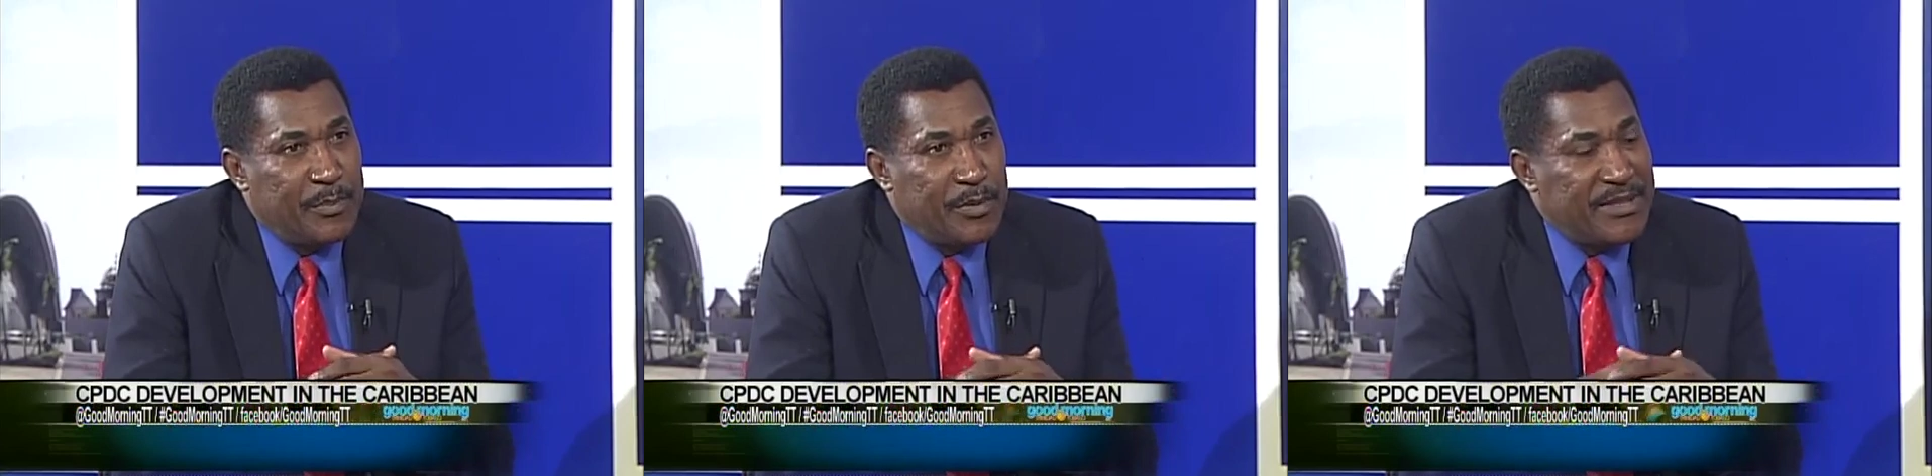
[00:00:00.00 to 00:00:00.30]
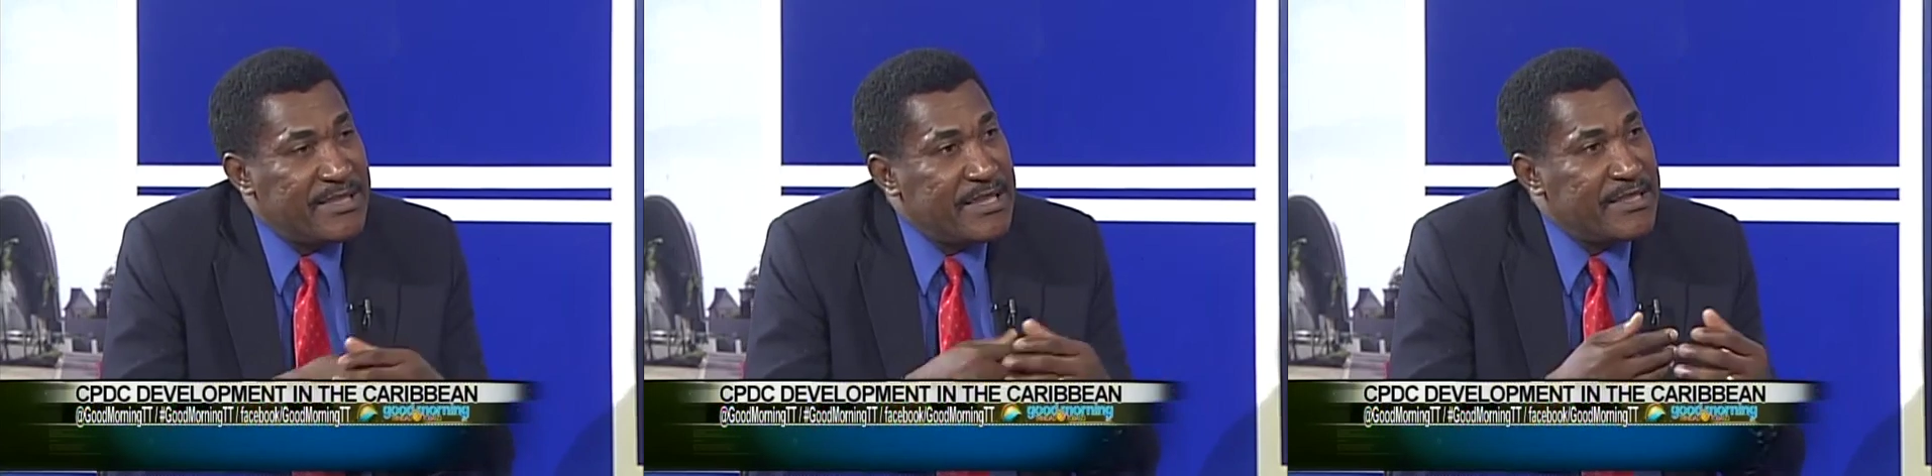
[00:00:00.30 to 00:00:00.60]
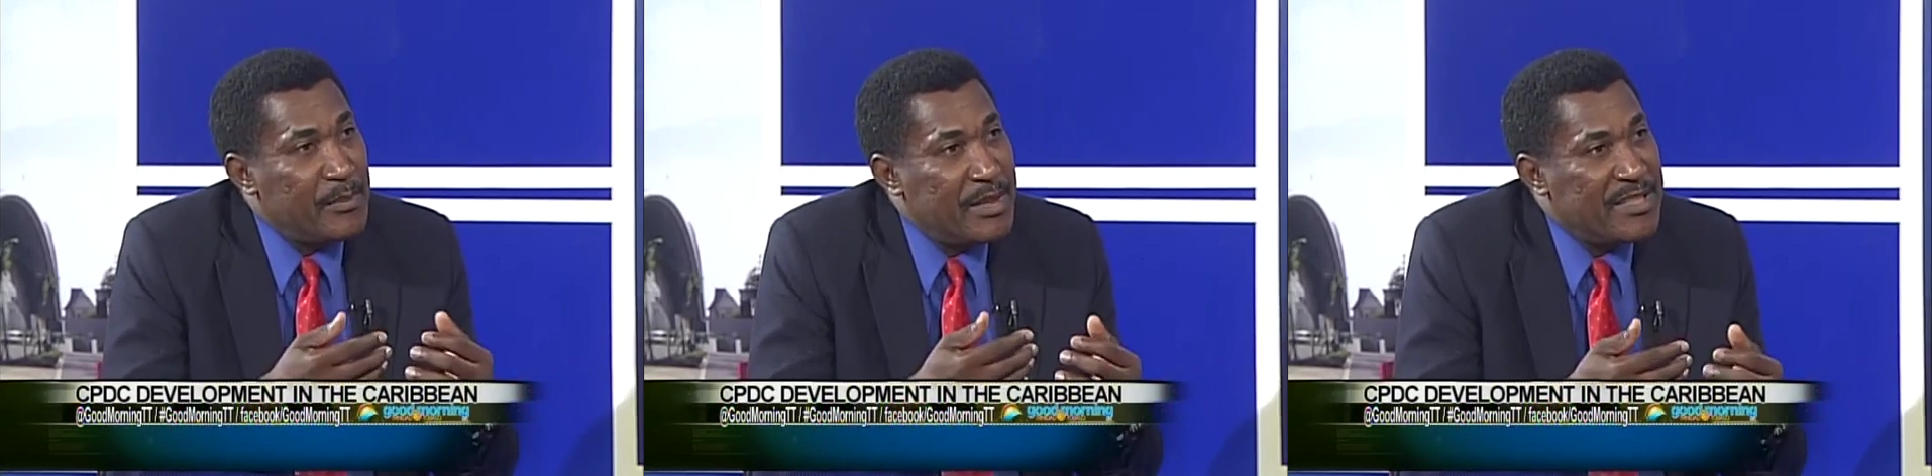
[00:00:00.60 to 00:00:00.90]
put these things
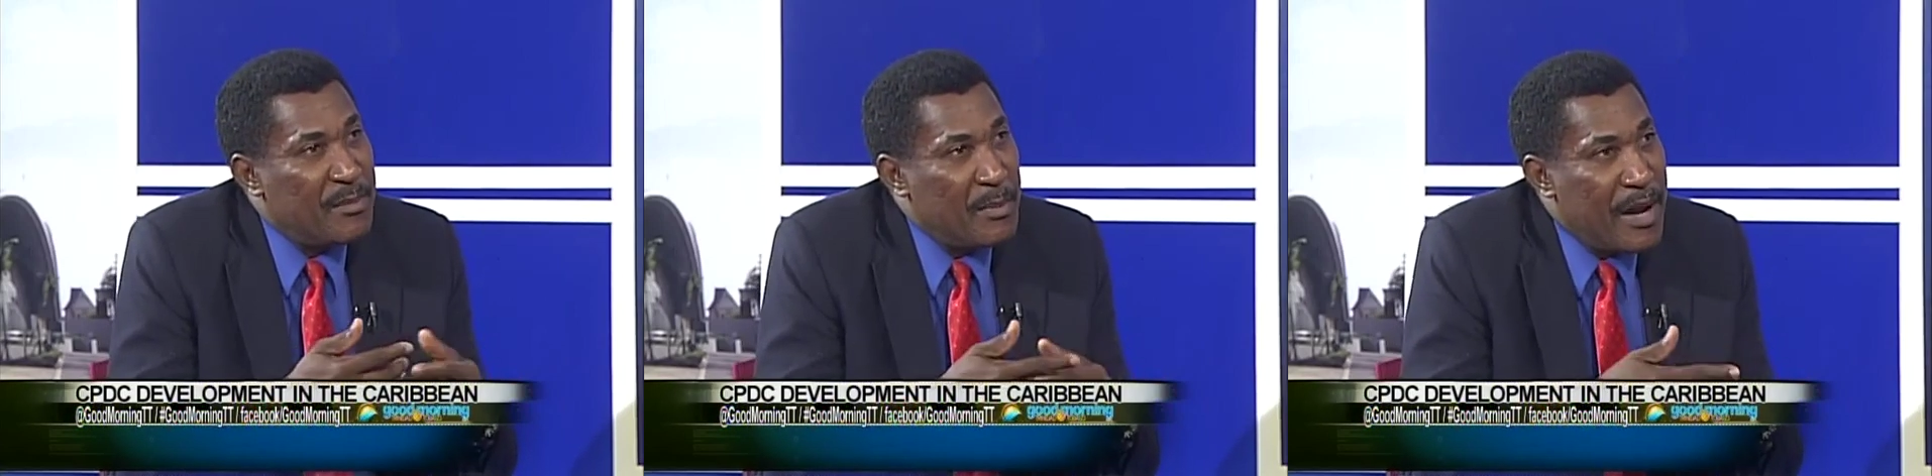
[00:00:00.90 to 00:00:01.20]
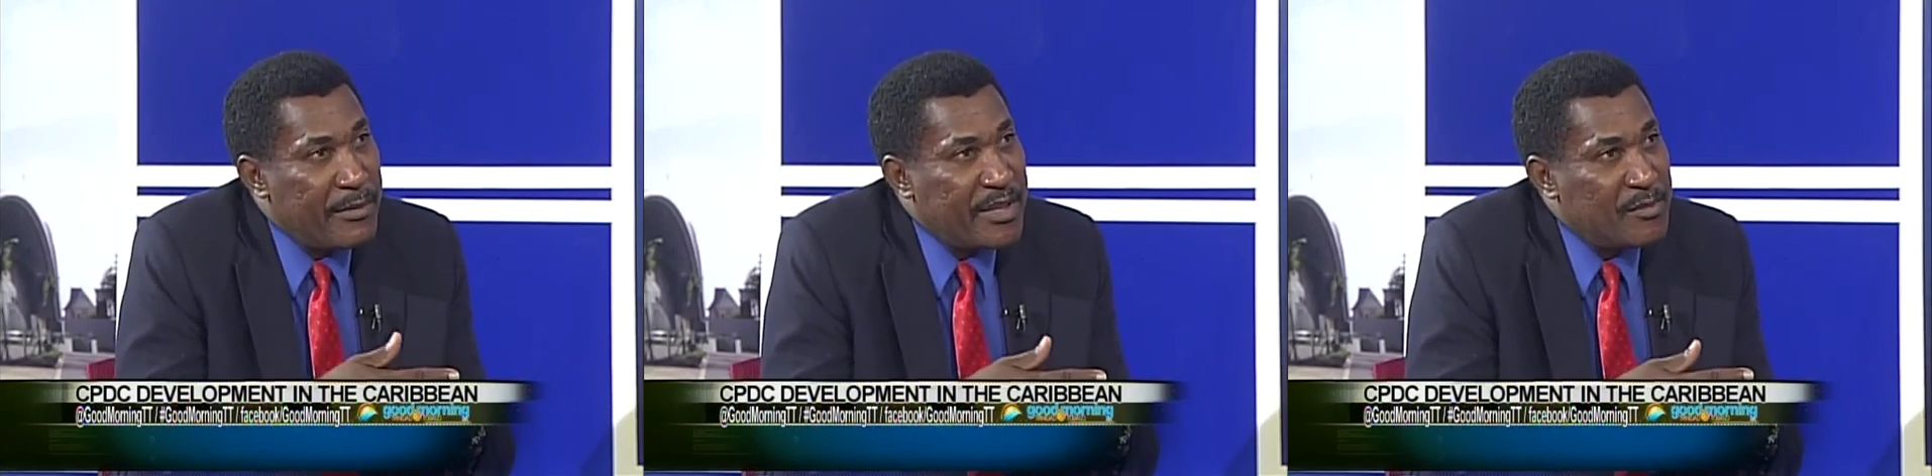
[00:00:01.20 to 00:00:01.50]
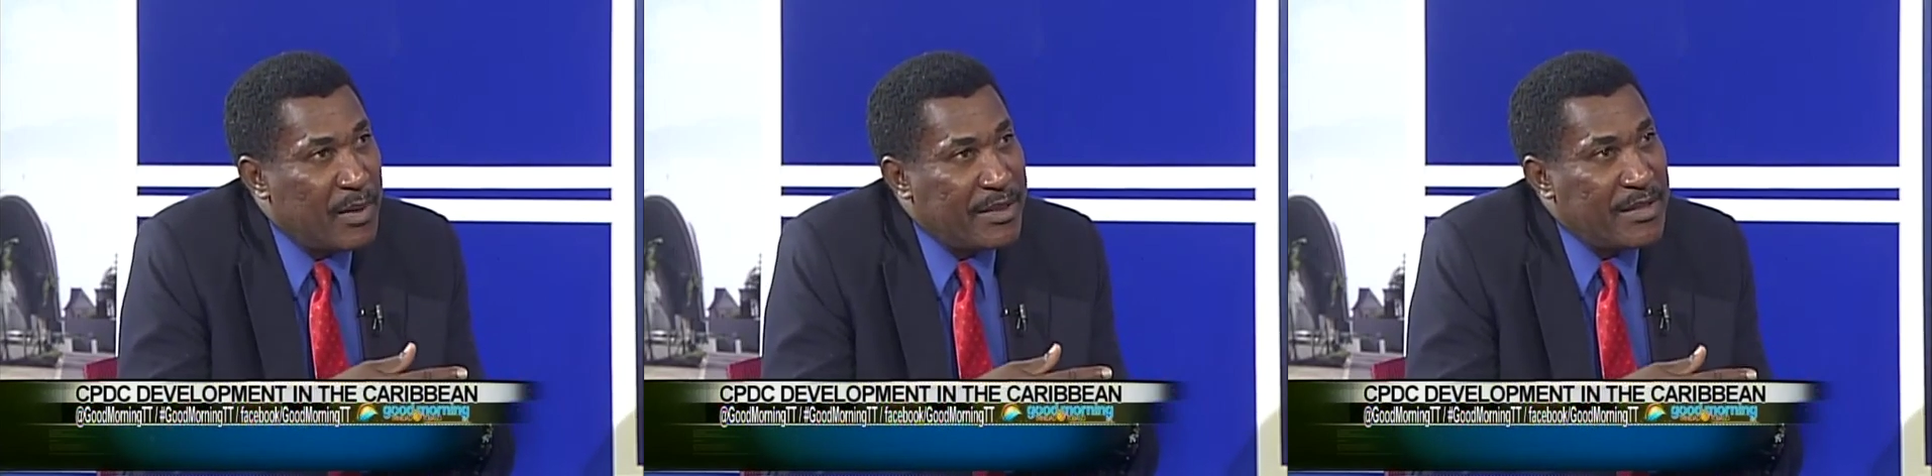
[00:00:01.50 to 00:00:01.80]
in place to be barriers,
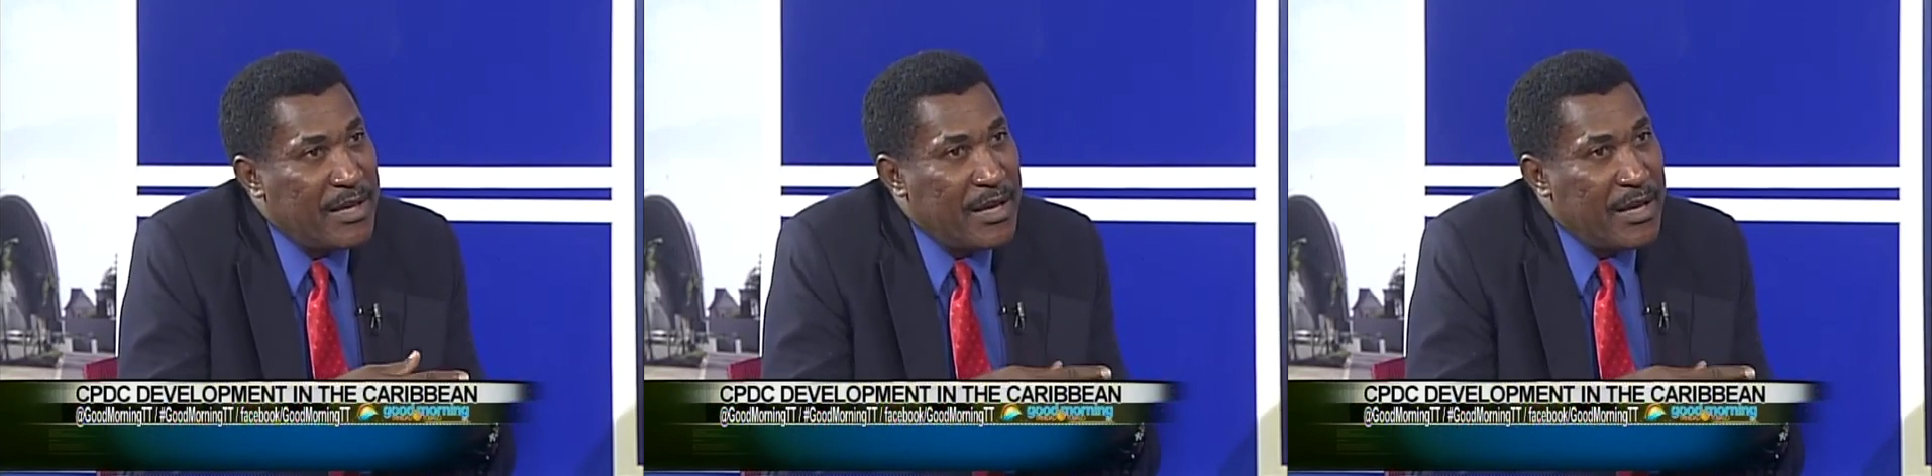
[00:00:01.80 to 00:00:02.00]
but